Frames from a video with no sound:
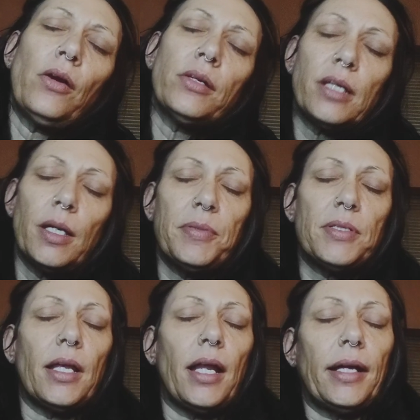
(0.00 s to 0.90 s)
are tips
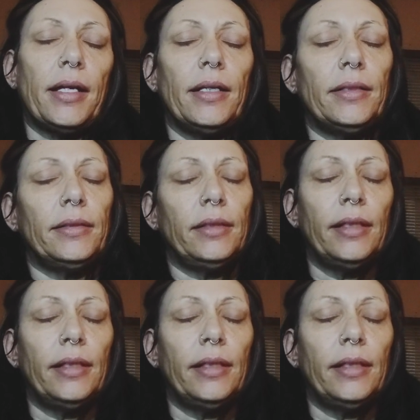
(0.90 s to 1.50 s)
that I could